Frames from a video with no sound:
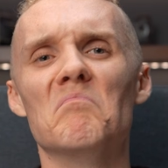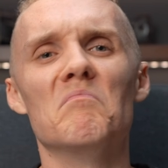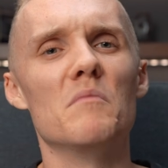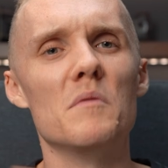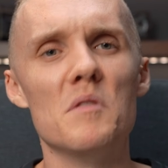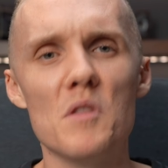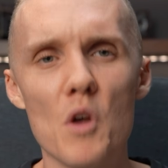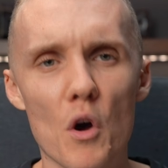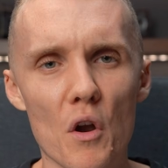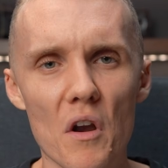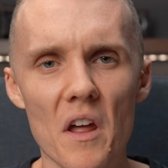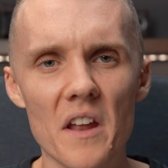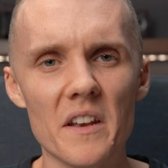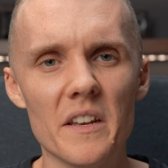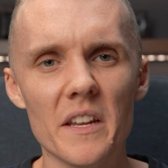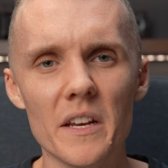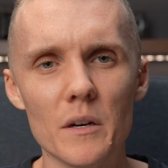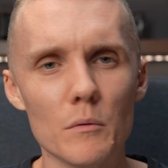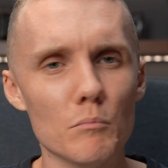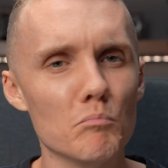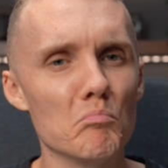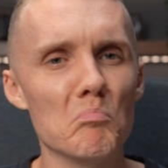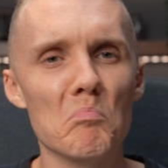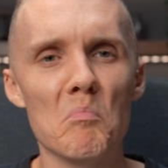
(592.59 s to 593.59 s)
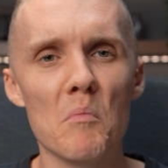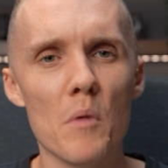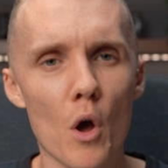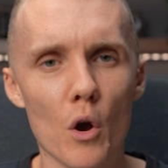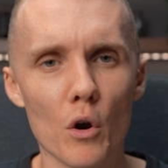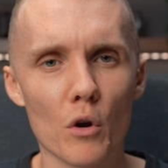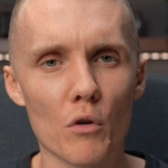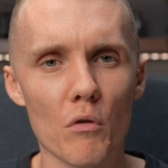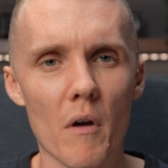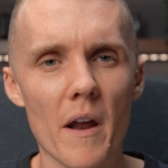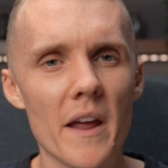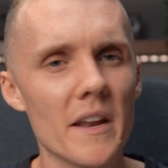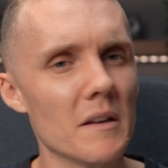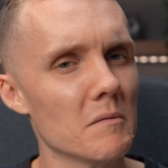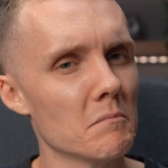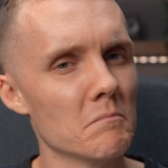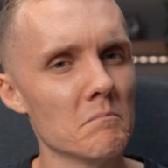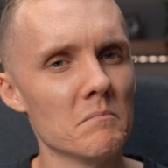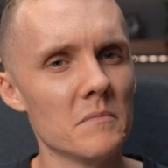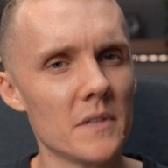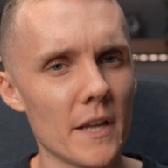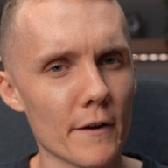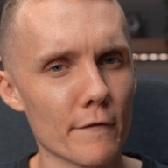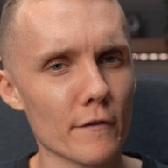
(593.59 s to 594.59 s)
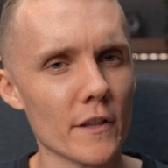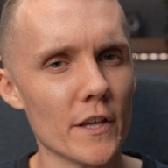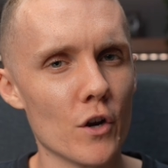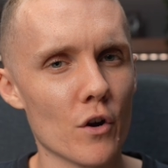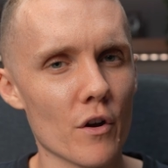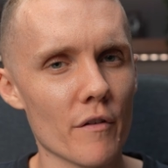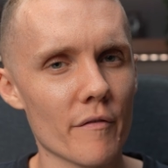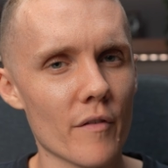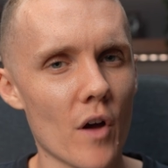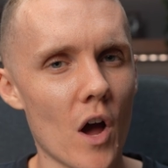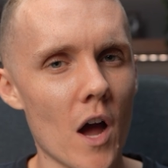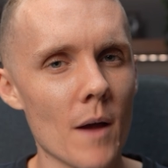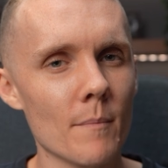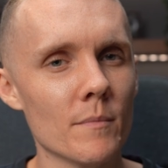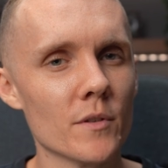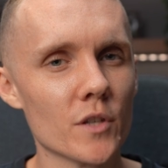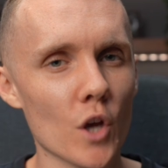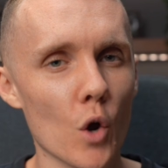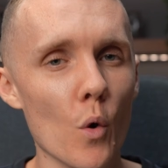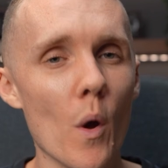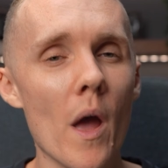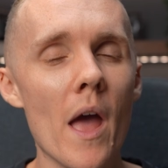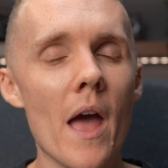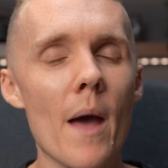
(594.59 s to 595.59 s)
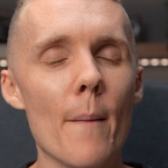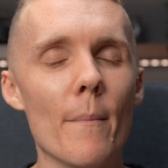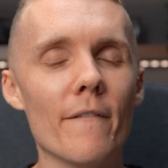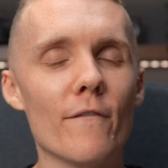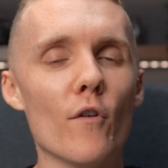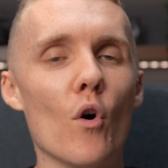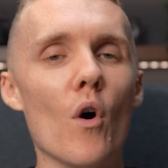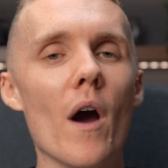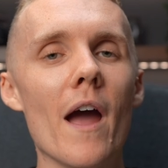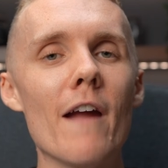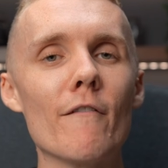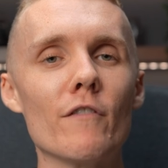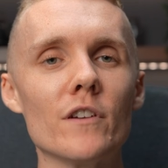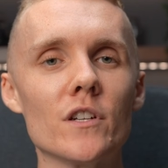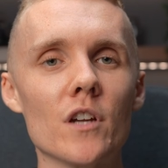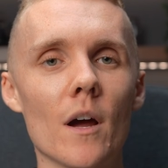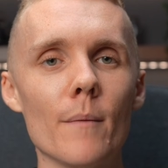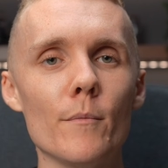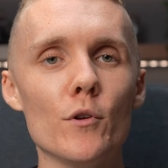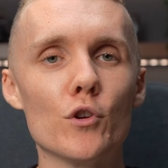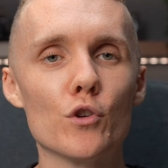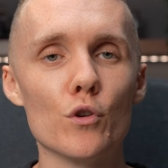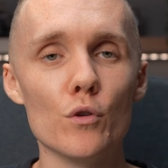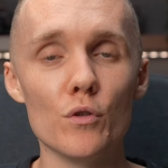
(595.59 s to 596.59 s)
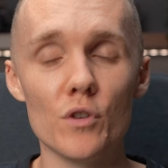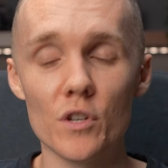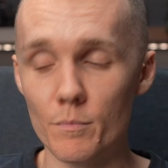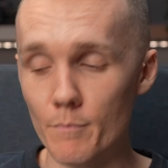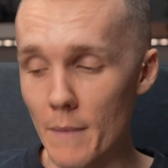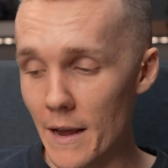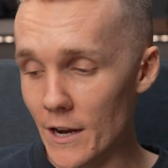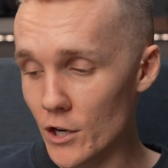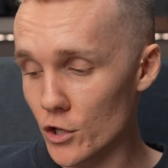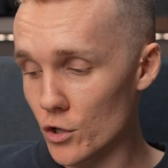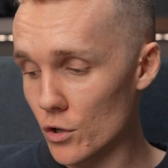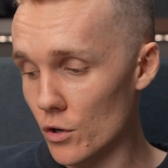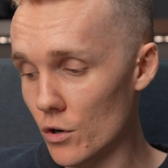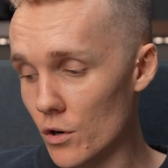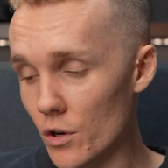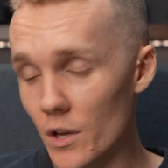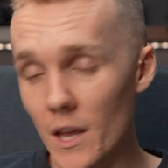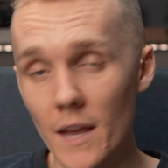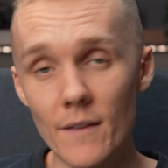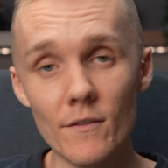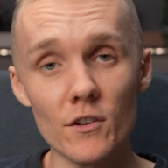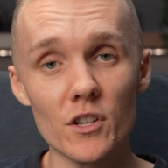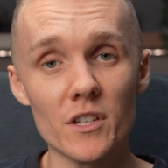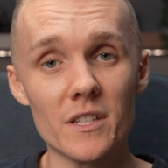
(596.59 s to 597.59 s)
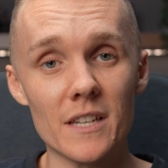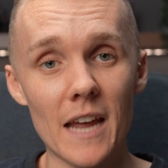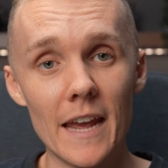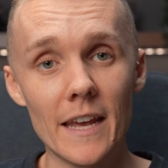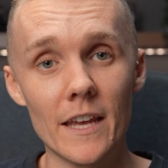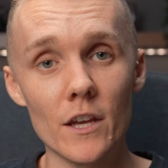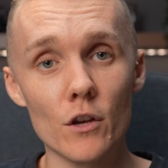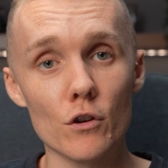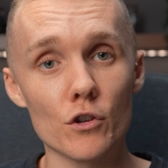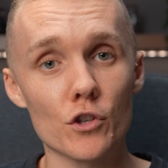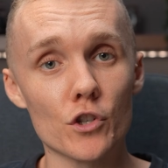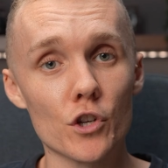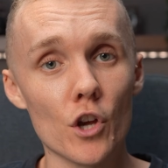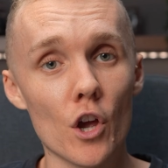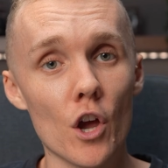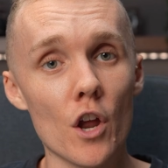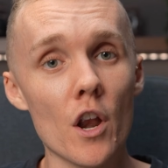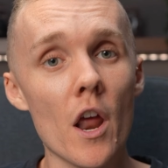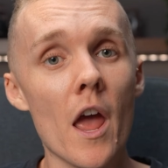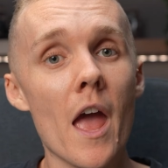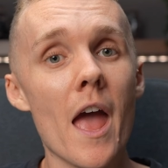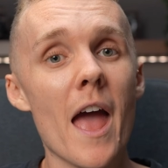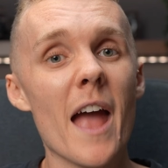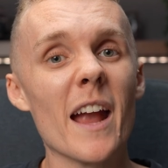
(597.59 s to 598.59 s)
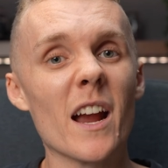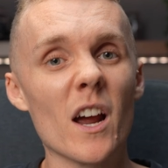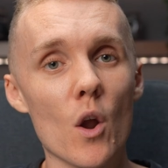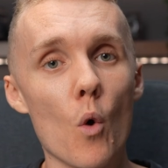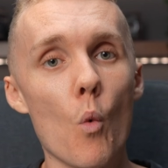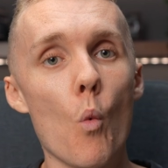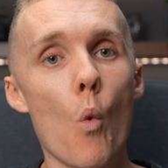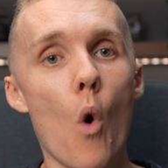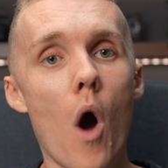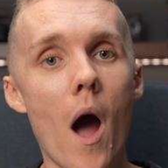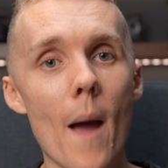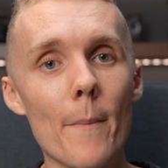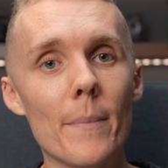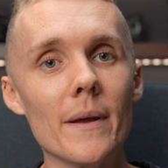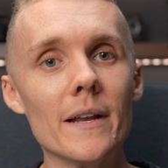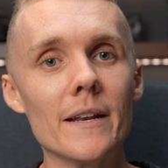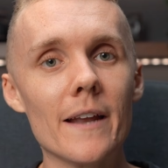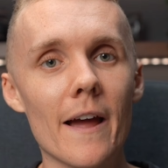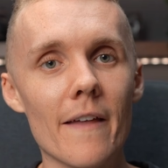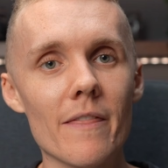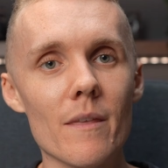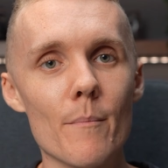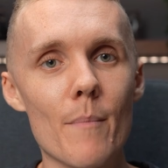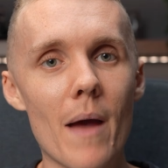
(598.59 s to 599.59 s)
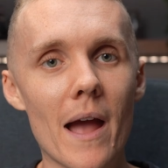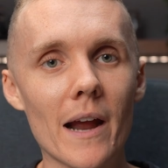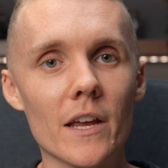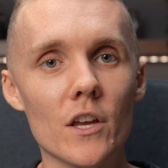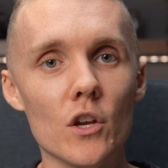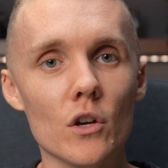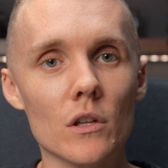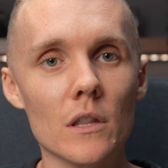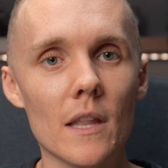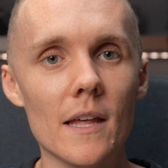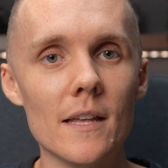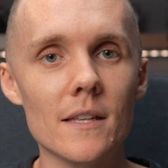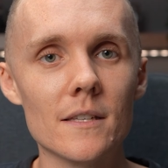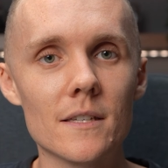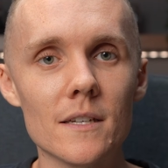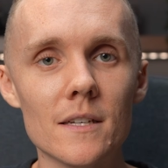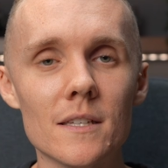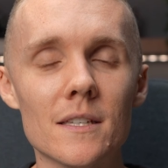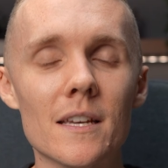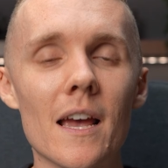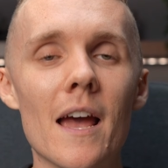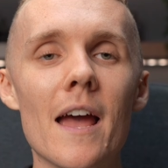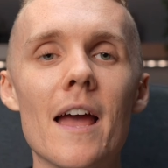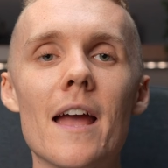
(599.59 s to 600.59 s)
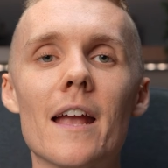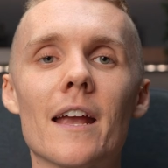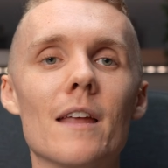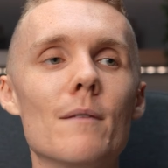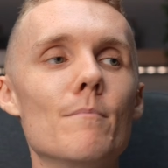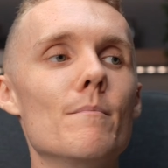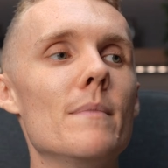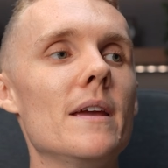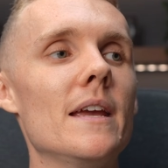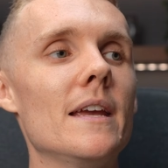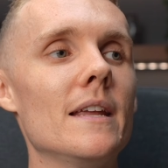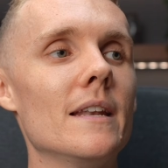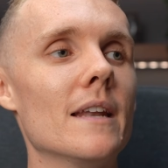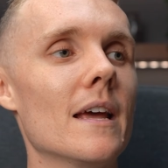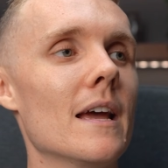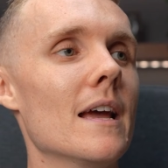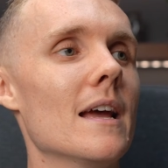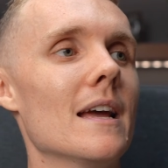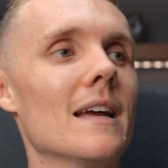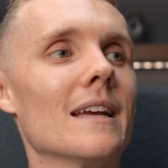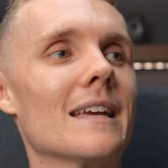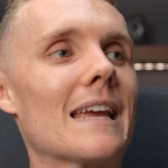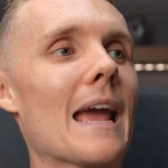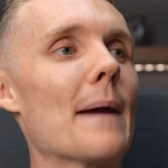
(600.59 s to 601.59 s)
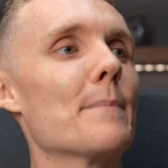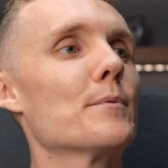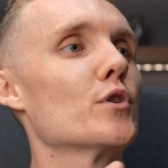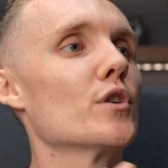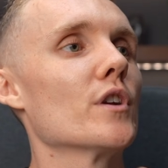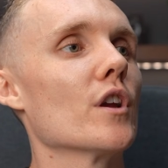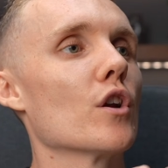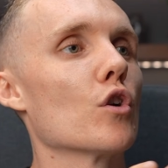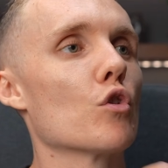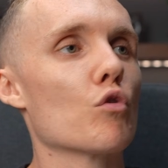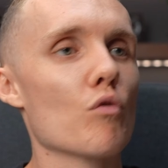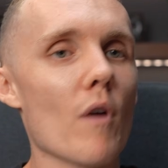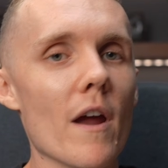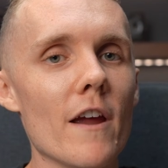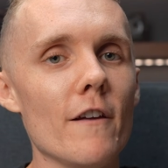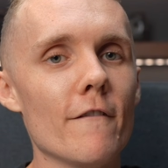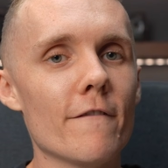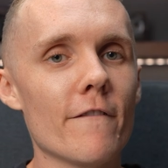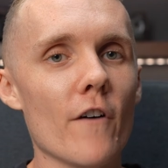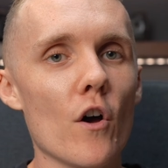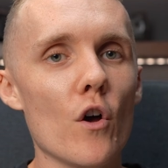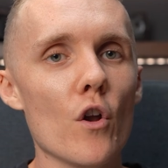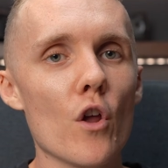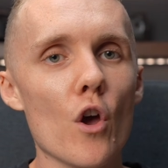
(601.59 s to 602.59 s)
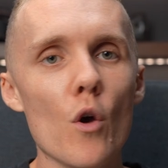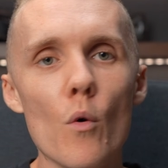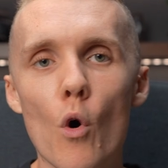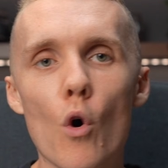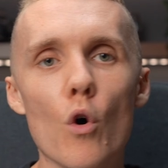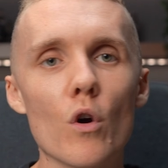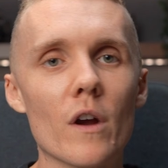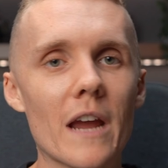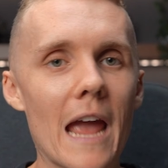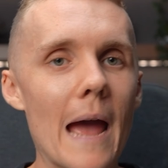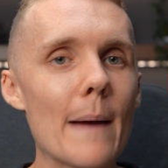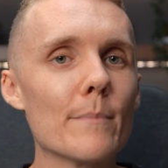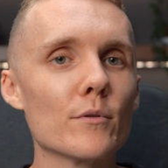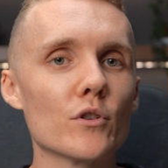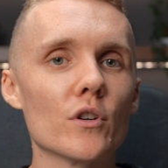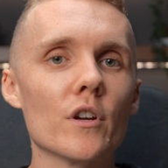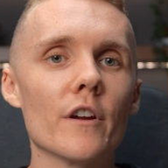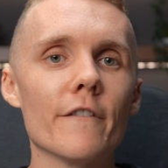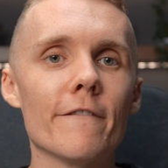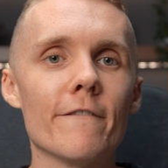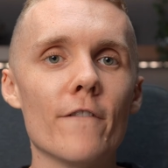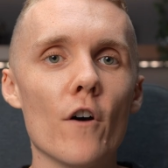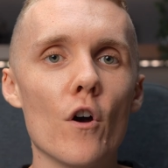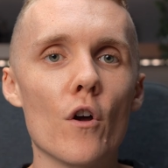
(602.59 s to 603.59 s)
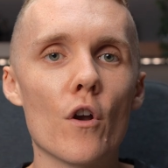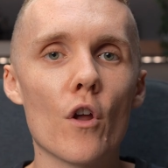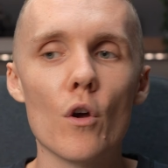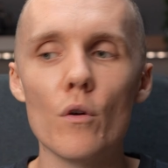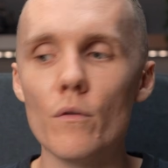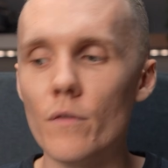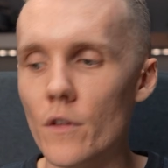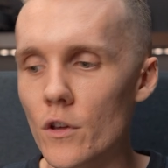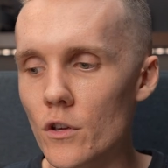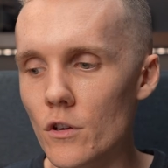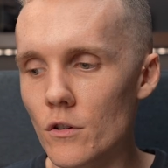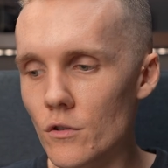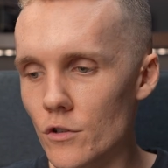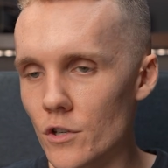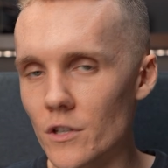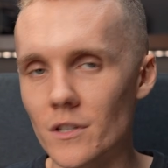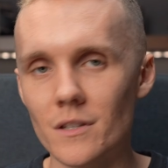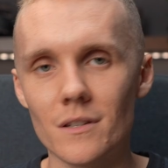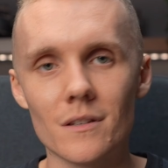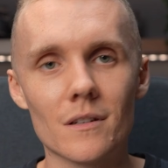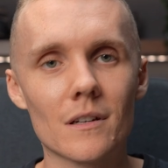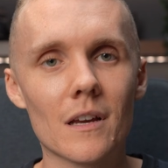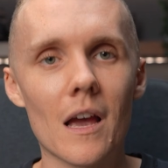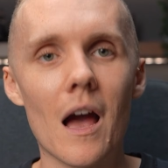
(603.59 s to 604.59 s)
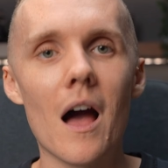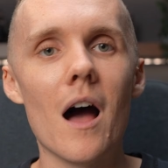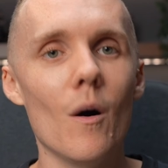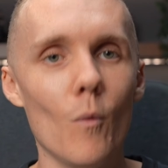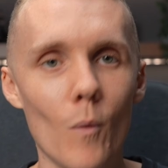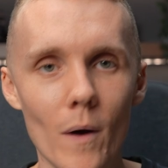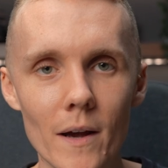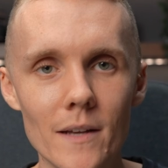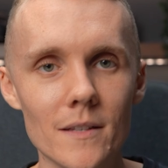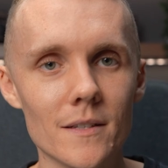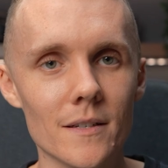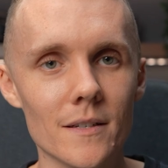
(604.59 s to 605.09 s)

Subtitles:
Not ideal, not great. Definitely not a vibe. So before every time you shoot, just make sure, even just taking your shirt and kind of wiping down the back of your lenses can mean capturing a great photo or capturing a photo that you just can't wait